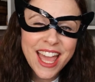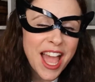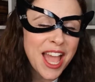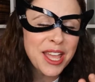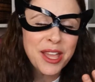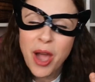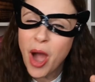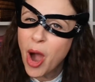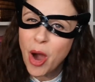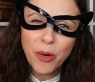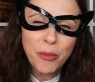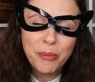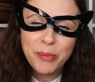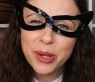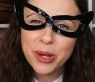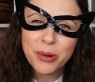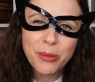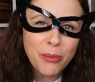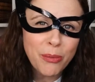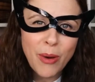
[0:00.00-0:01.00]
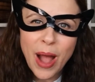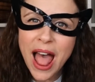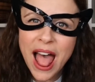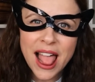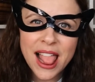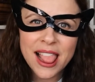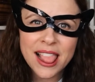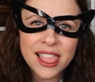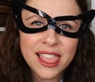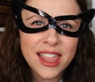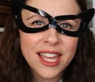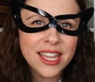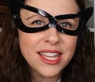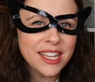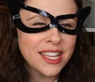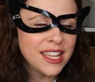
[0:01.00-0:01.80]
I hope you're well